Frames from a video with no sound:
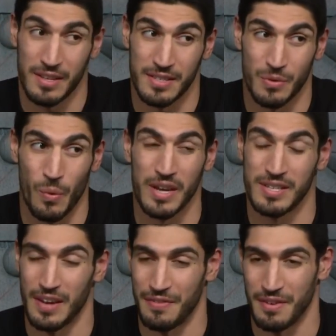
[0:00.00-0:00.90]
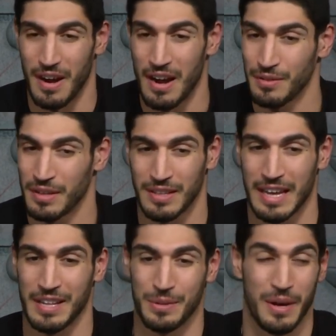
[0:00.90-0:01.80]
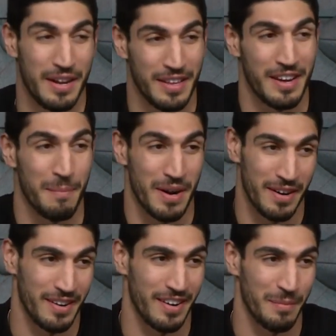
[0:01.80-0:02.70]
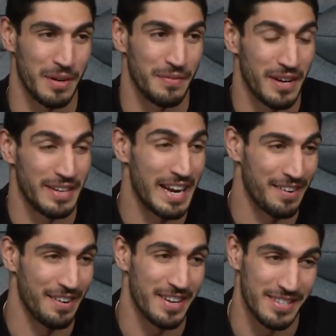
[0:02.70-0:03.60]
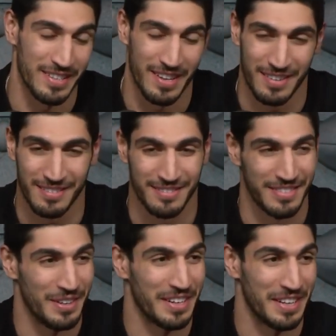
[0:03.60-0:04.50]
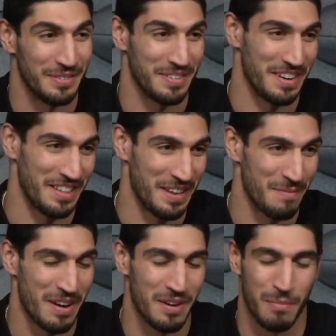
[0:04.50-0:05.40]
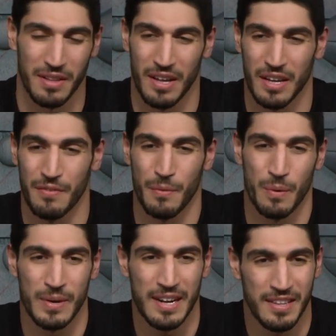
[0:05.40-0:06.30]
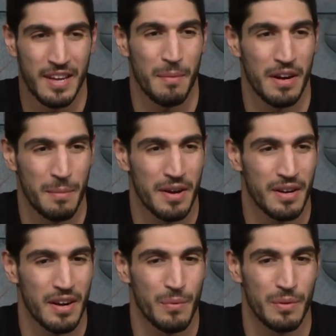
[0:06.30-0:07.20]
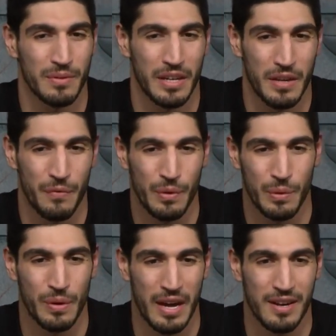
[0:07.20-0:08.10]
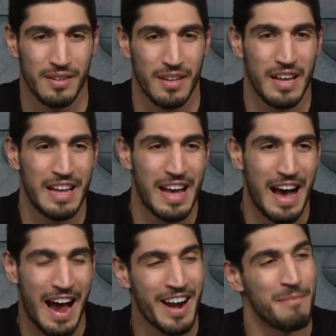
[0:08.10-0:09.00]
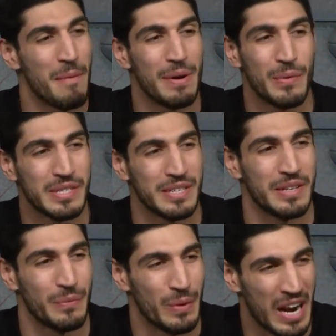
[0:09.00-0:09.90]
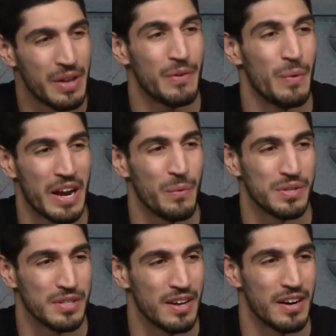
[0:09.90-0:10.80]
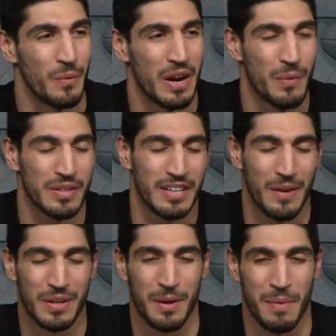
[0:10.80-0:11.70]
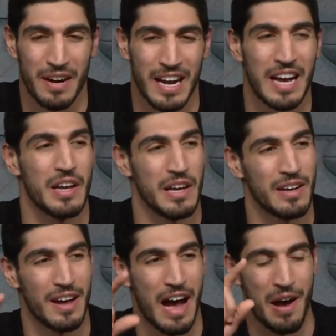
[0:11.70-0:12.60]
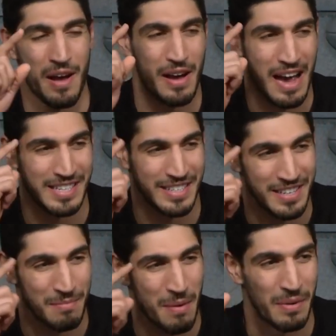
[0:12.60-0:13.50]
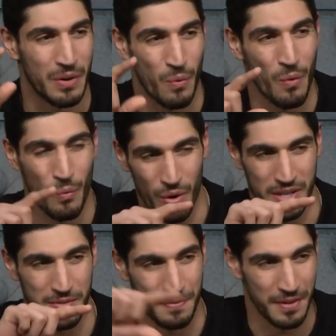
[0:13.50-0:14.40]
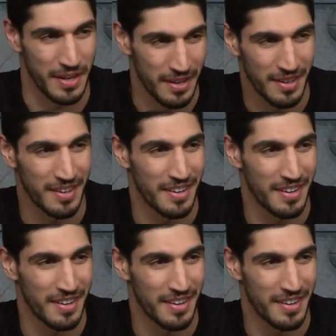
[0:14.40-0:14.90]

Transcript: Yes, way safer. I don't think they can do anything in America. I mean, if they're that crazy, then I can't do nothing about it. But like, when I think about America, like if you look at it, I remember it was even when I was young. When I would think about America, I still remember the one word is free.